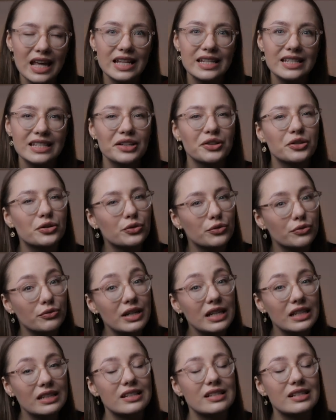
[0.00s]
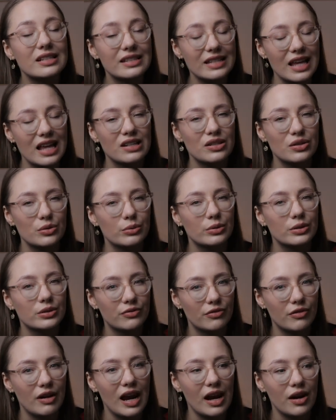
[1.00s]
it's a green sandalwood
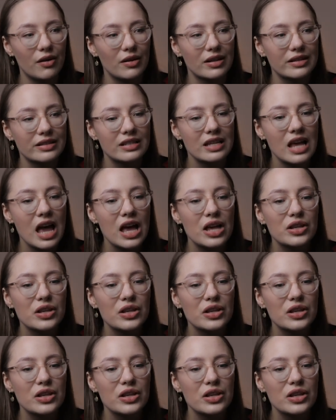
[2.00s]
fragrance.